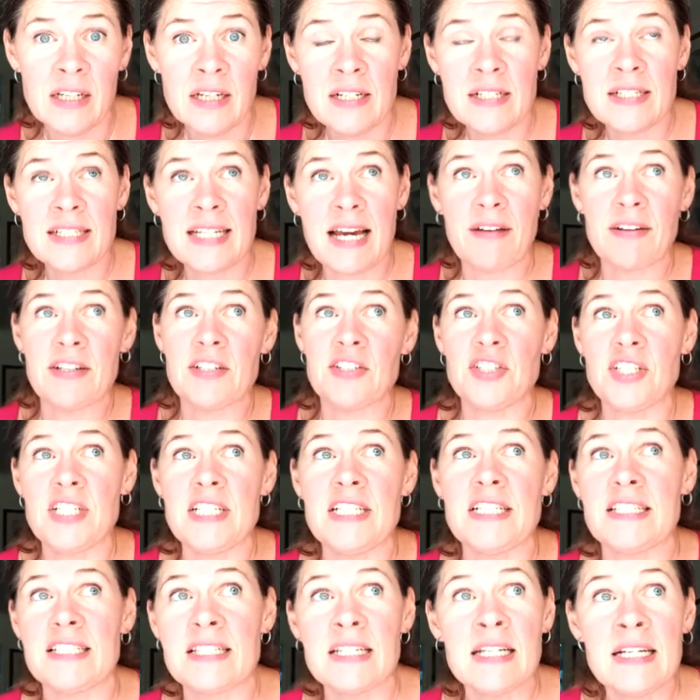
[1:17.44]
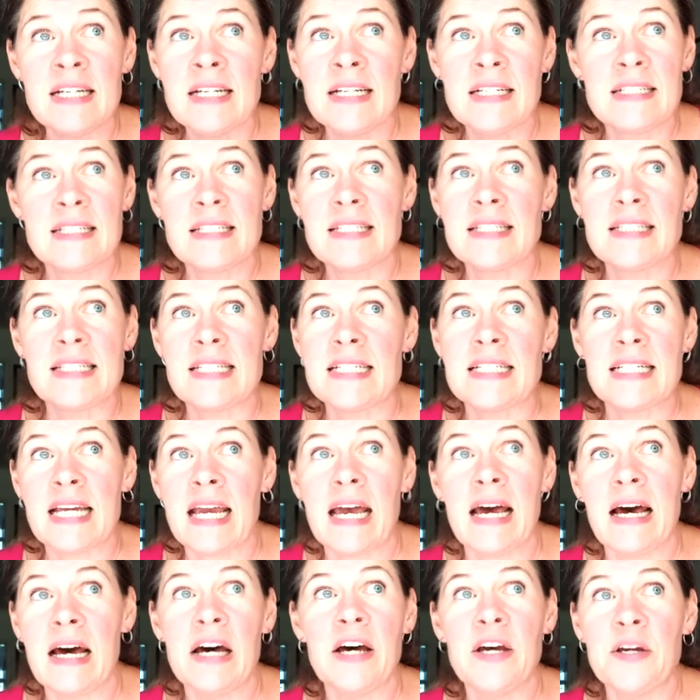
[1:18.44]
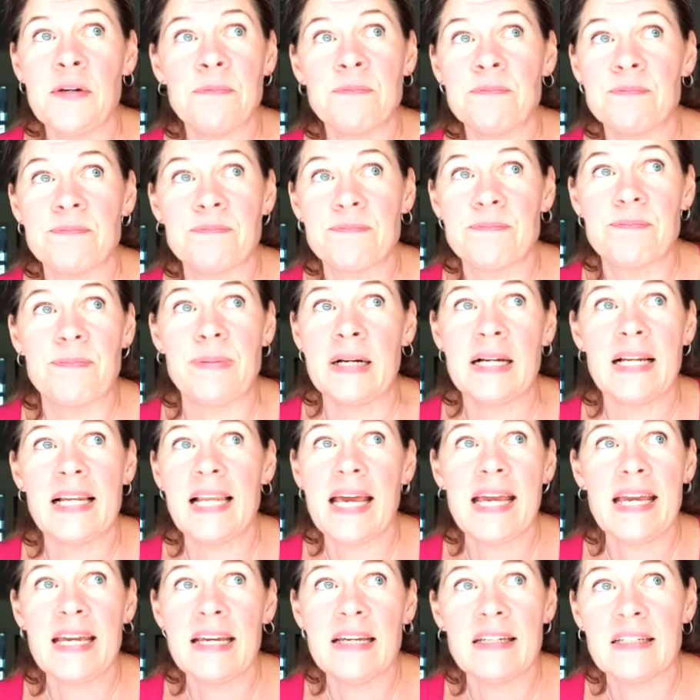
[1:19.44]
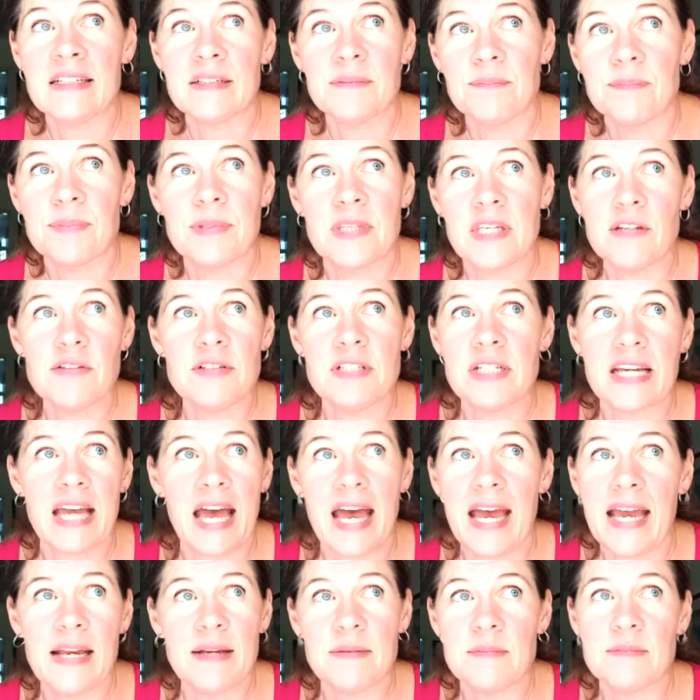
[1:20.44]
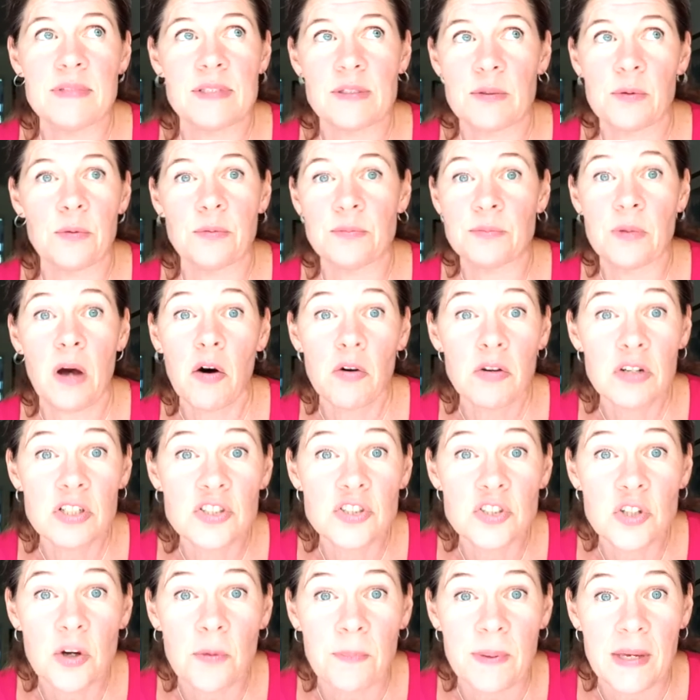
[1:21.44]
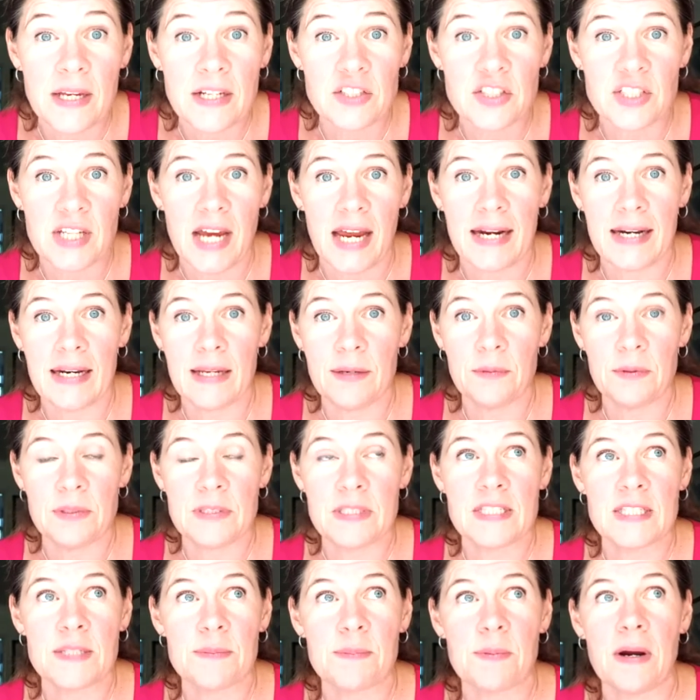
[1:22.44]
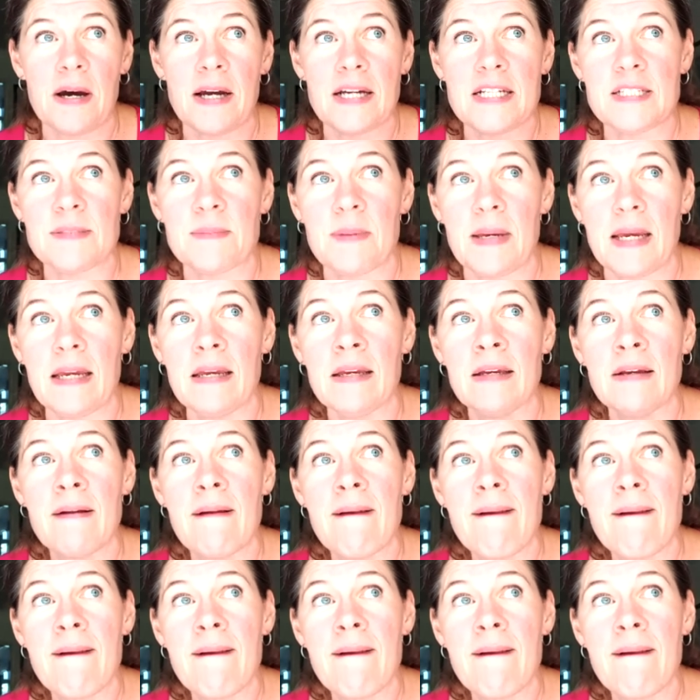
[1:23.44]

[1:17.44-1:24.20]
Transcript: Doubtless she's sitting at home playing computer games or on a shopping channel, it wouldn't surprise me.